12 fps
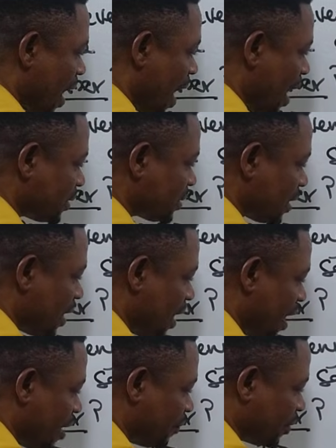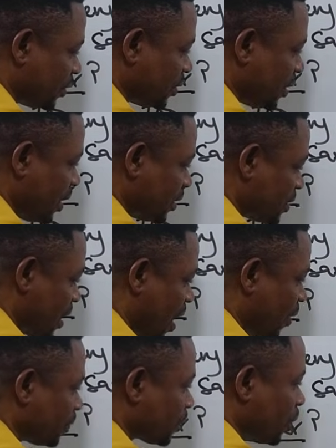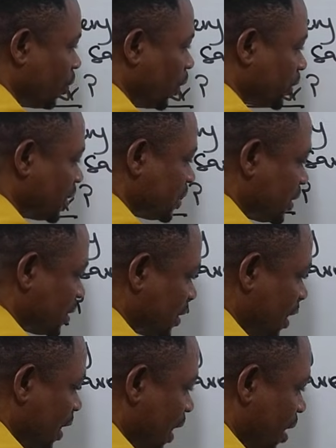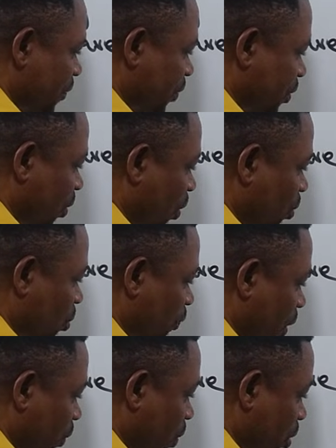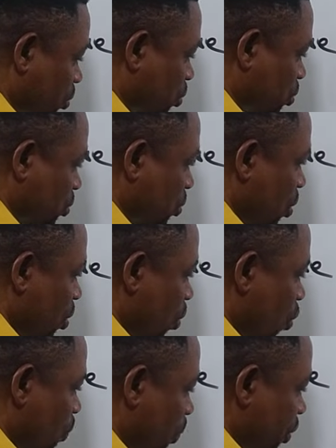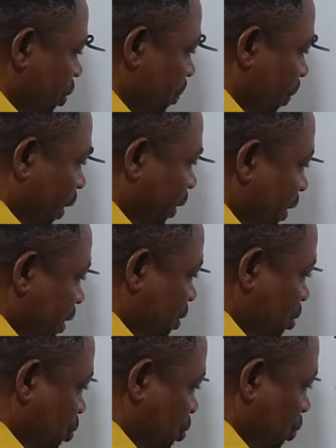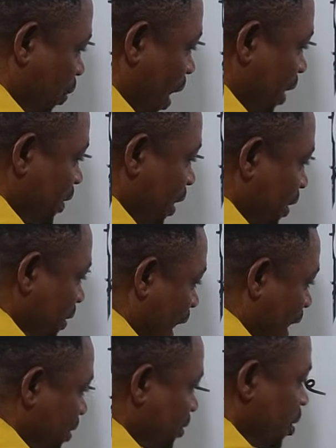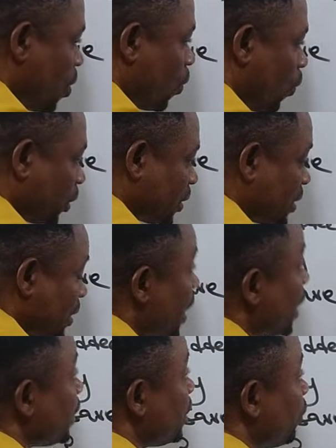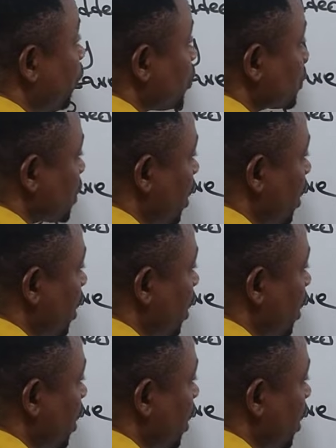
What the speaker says: S11 is now, what is this? 11 all over what? 2. Open the bracket. This is 2, right? Times, what is A? The first